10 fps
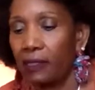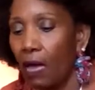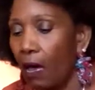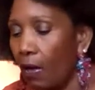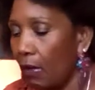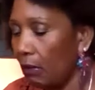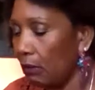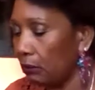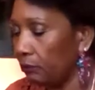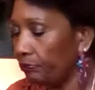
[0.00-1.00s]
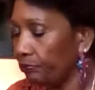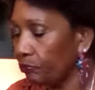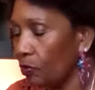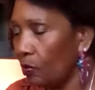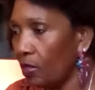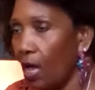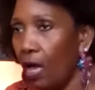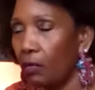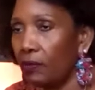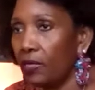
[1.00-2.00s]
what do you
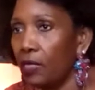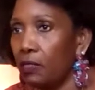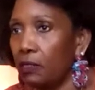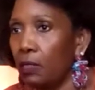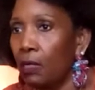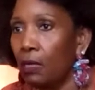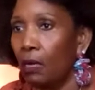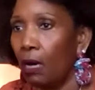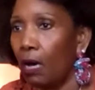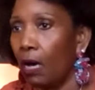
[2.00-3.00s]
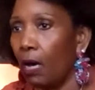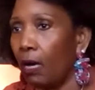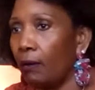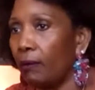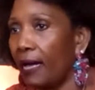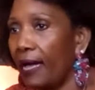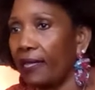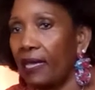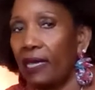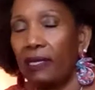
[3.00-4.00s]
call these? I
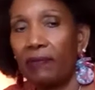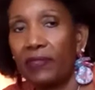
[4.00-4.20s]
can't even